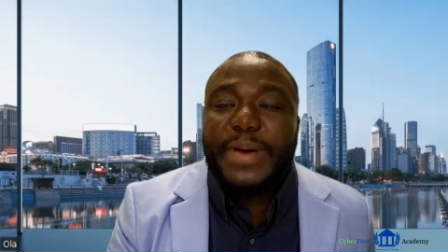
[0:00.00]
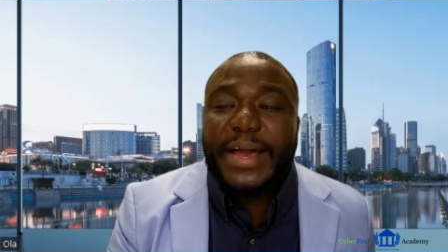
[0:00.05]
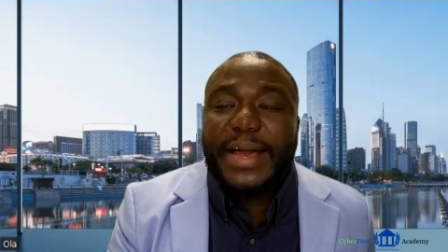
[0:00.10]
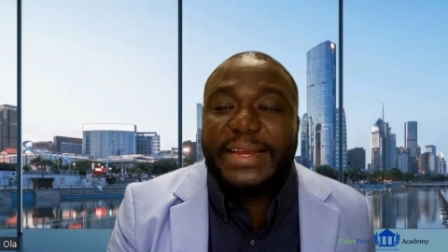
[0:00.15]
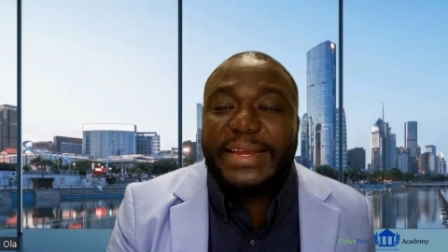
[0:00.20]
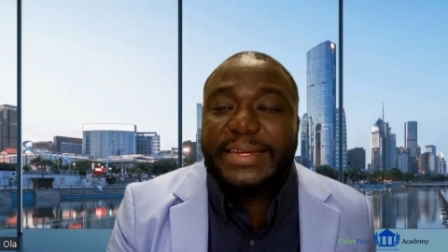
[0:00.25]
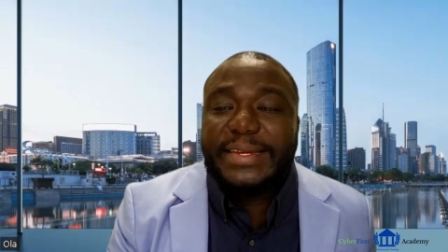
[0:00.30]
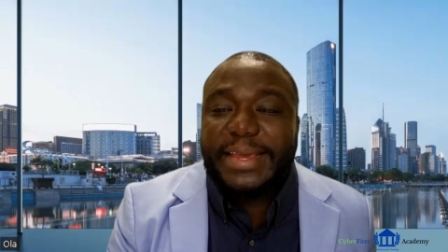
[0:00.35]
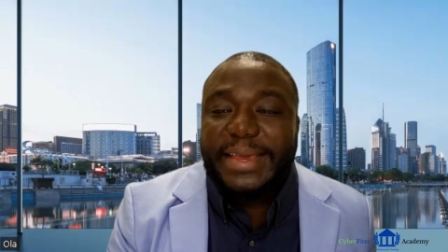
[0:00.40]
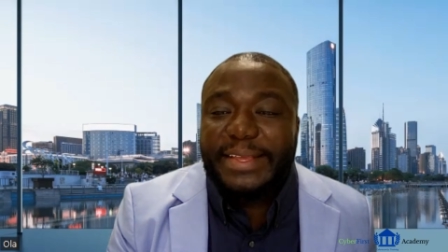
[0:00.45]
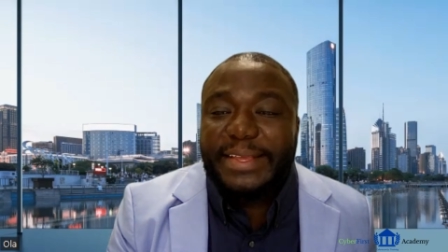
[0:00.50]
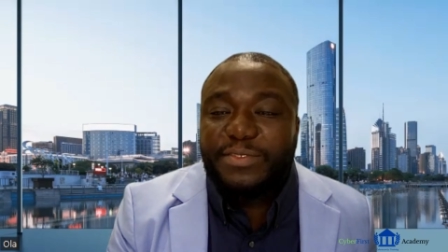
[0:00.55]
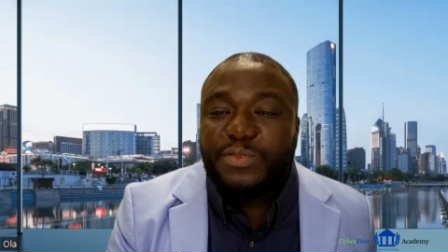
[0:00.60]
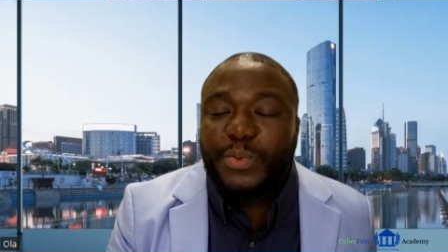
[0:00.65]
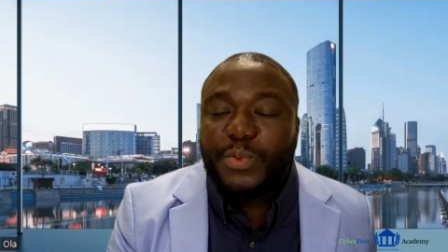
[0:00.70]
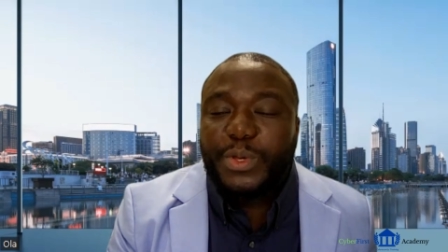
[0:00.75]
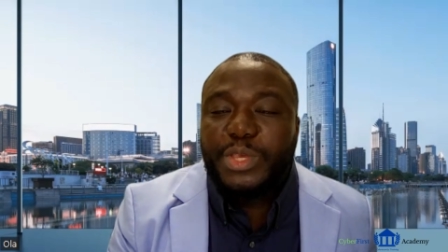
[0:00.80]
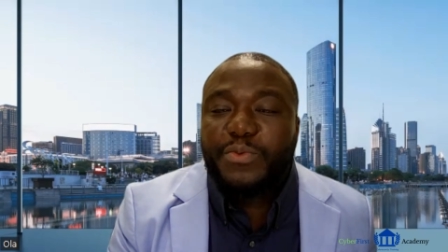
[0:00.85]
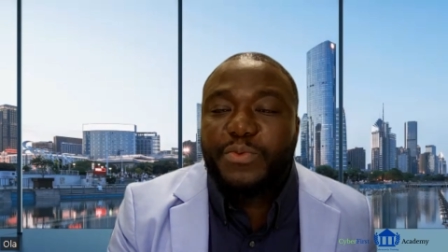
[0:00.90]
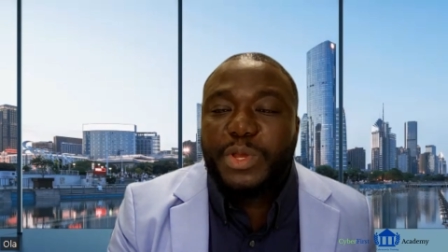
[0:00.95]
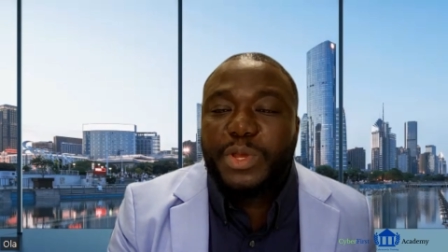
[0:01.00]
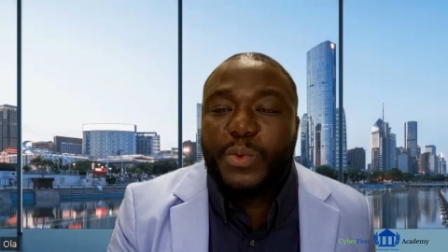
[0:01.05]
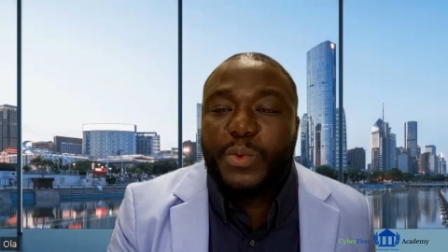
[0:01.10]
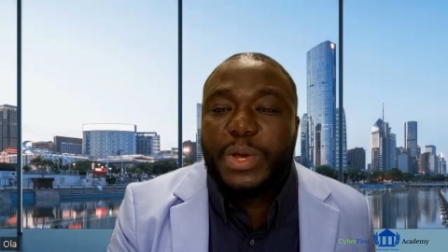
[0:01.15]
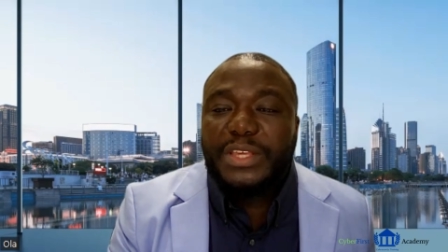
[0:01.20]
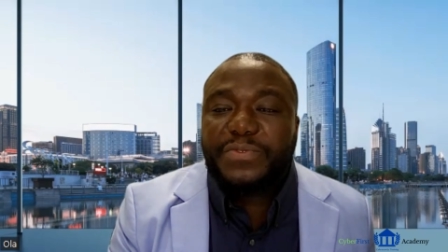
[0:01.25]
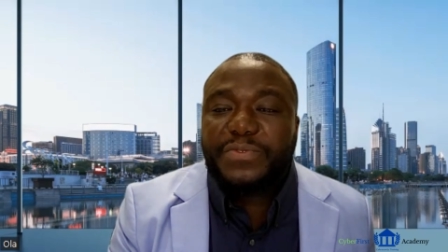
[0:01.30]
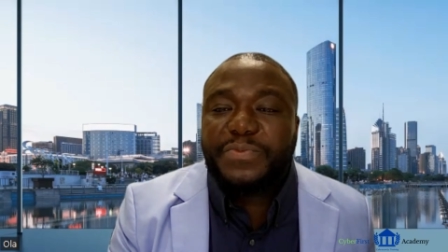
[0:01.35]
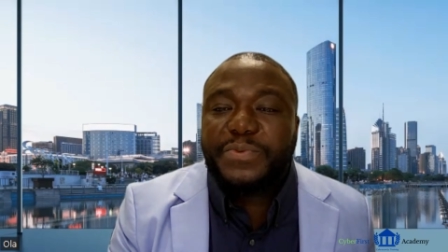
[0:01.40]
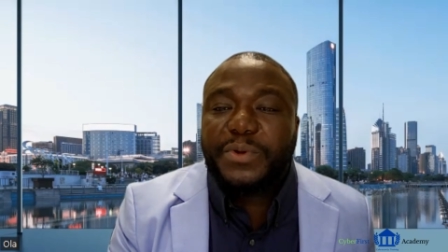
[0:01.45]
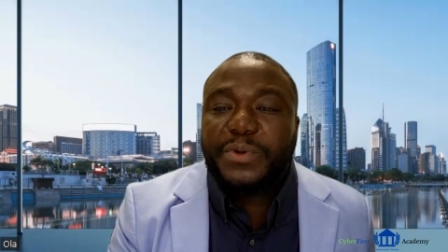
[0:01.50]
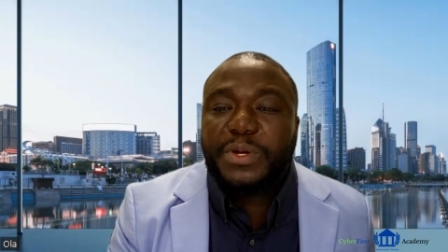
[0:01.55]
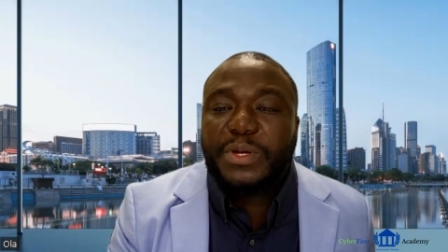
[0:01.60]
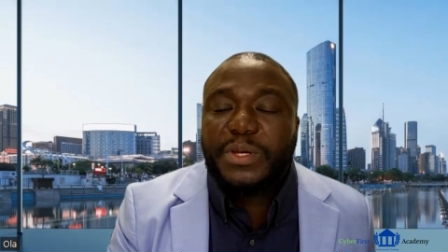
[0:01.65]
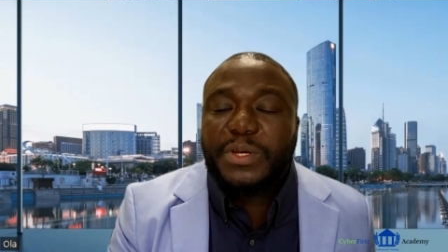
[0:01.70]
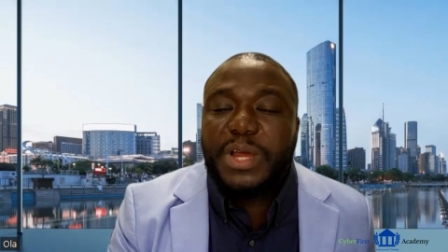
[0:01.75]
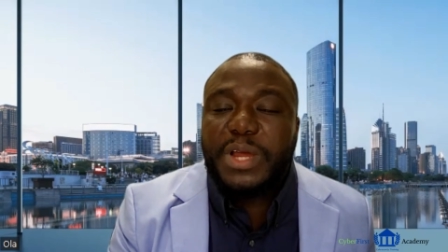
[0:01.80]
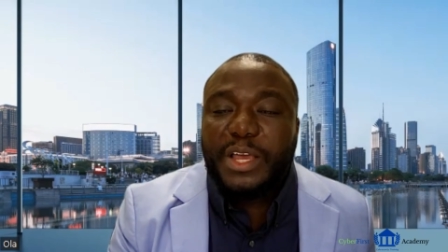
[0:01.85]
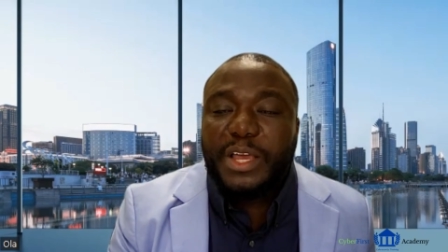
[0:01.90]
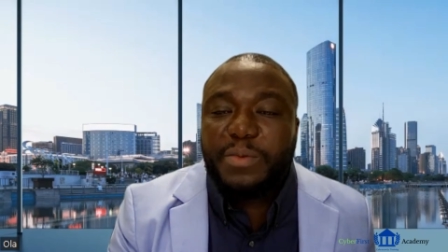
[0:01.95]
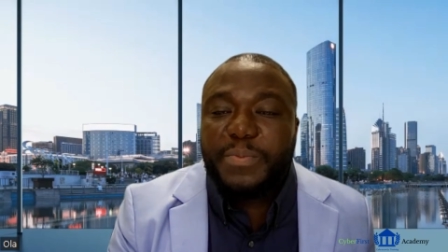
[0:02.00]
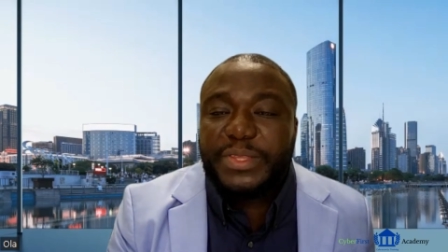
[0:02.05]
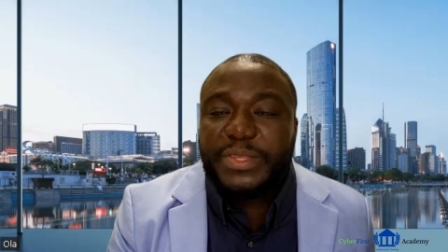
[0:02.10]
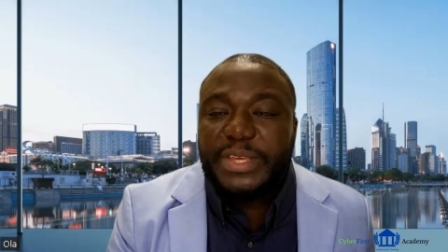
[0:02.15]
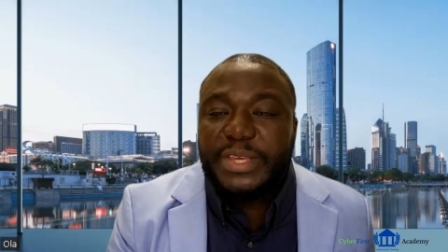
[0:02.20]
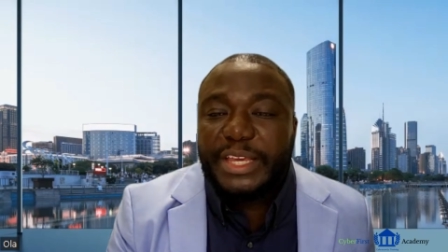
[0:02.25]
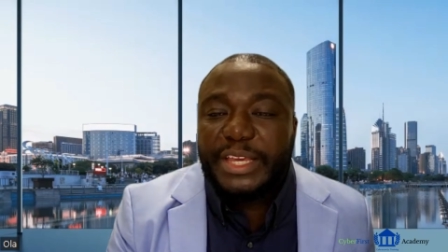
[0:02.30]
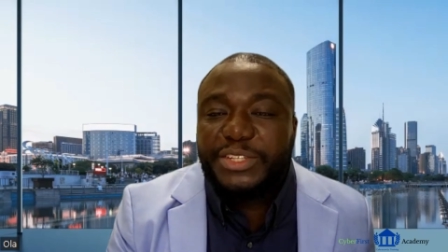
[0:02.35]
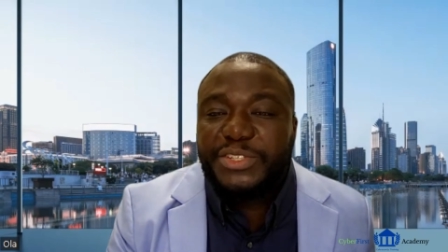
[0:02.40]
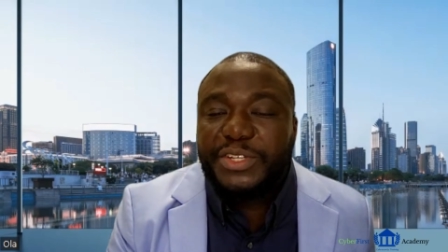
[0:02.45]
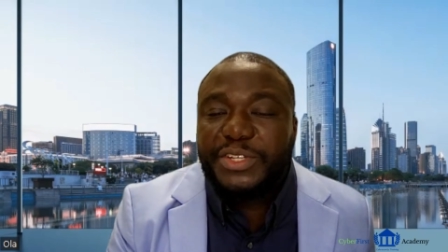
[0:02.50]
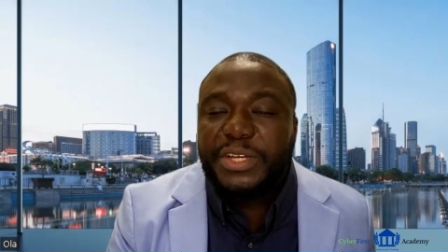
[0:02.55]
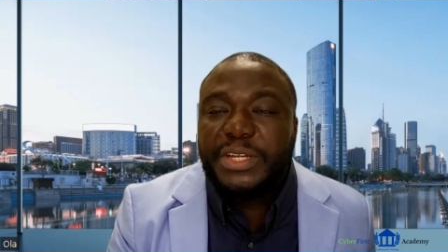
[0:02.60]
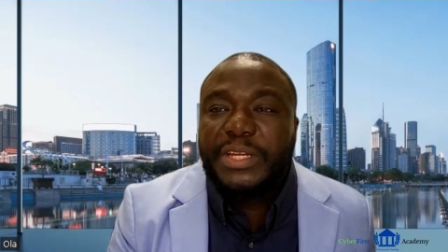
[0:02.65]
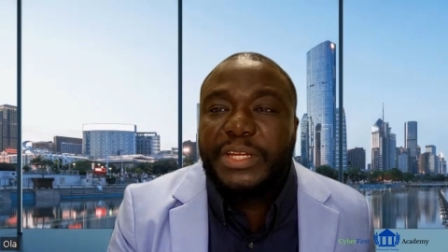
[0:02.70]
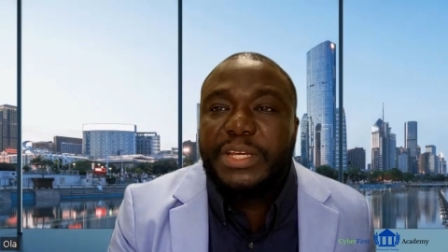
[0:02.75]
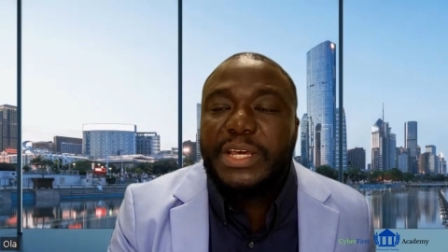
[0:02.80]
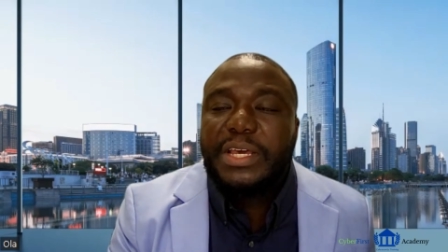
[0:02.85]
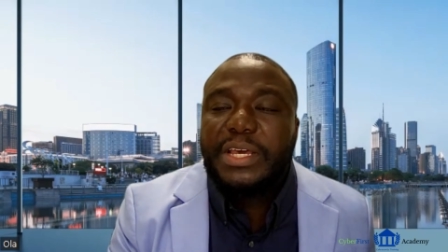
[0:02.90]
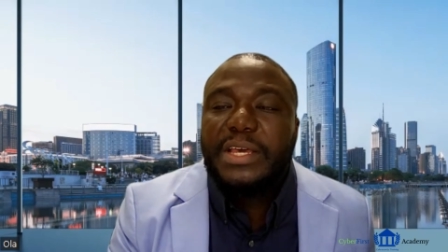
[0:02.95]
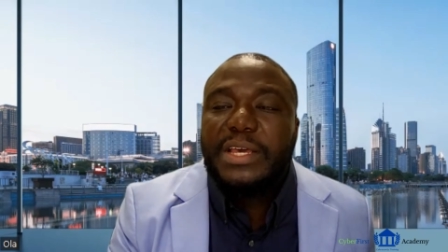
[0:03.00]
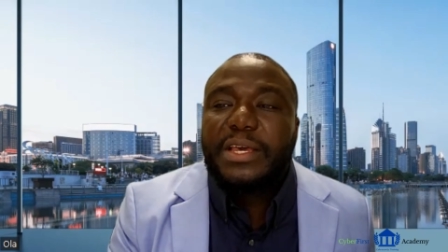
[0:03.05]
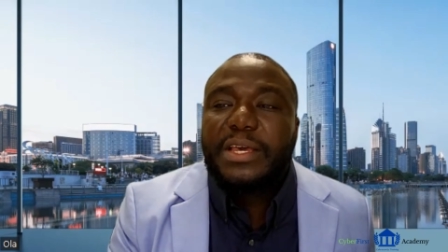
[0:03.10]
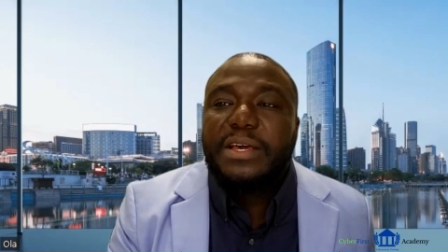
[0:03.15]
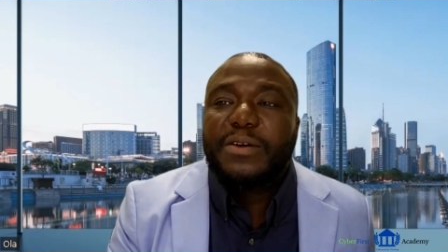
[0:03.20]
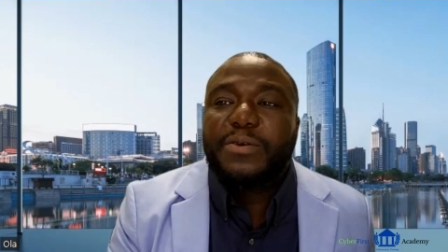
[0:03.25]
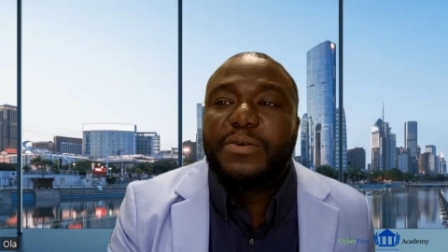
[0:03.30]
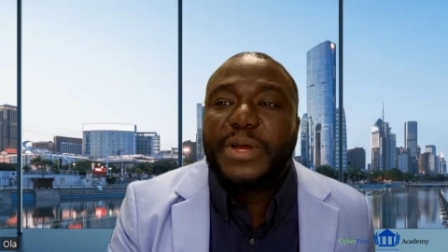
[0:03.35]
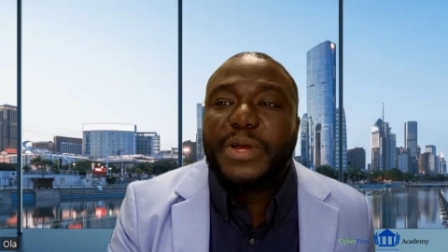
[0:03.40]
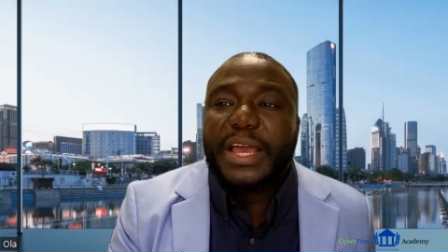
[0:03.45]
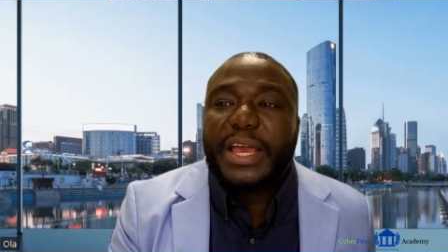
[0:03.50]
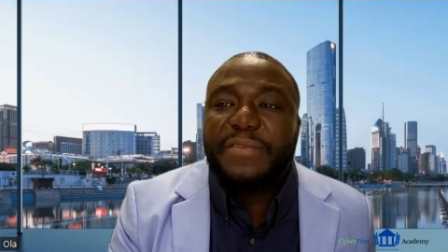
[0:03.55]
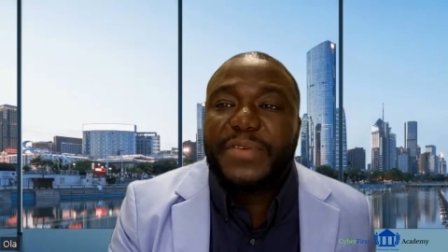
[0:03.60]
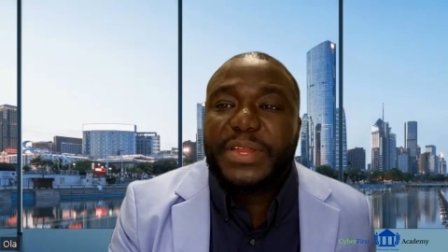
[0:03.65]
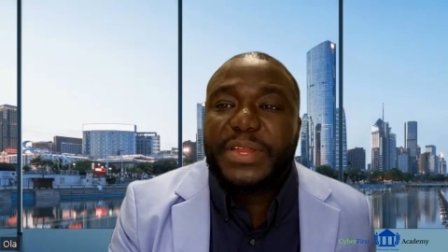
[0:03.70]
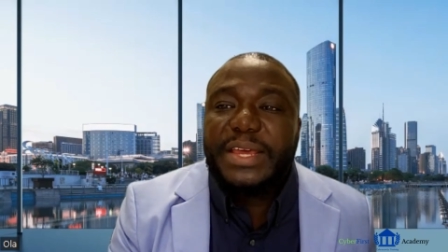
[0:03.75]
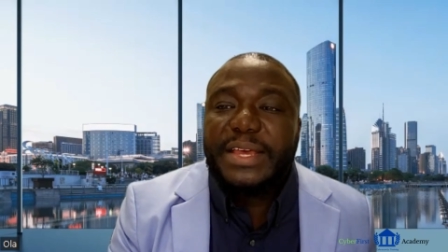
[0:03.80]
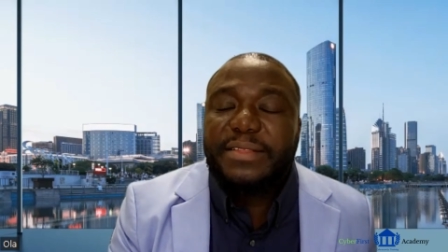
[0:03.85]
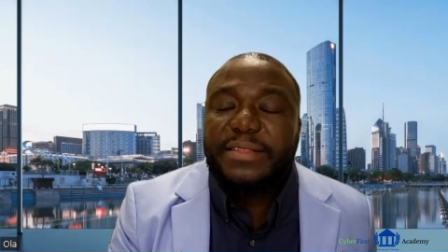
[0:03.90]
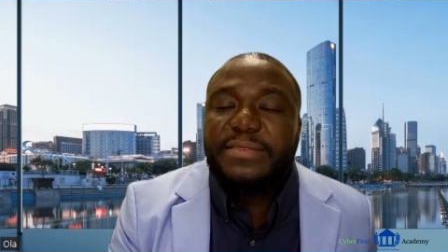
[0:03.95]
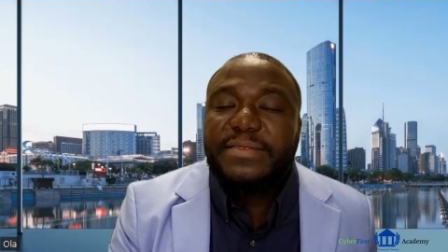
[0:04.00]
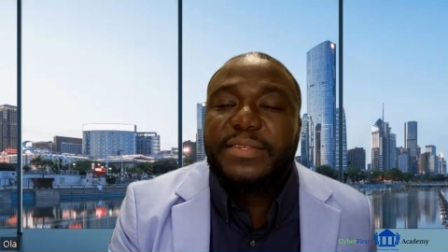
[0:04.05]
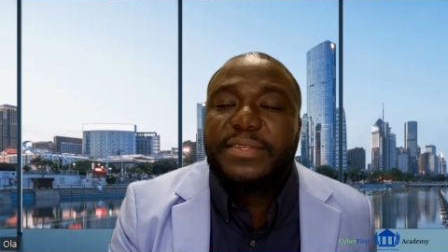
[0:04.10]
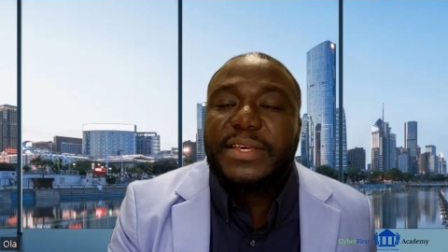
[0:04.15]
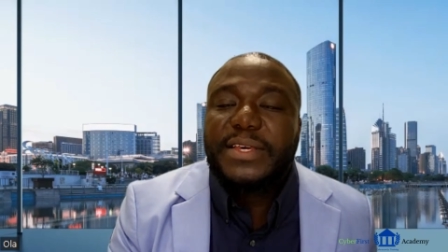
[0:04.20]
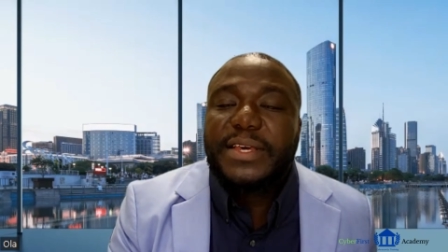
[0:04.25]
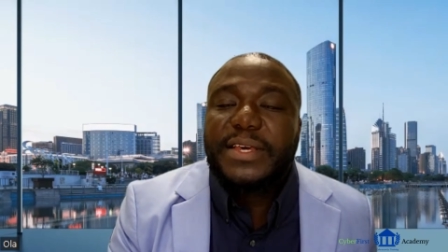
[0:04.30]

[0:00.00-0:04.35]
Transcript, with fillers: by dates when you request for documentation or evidence.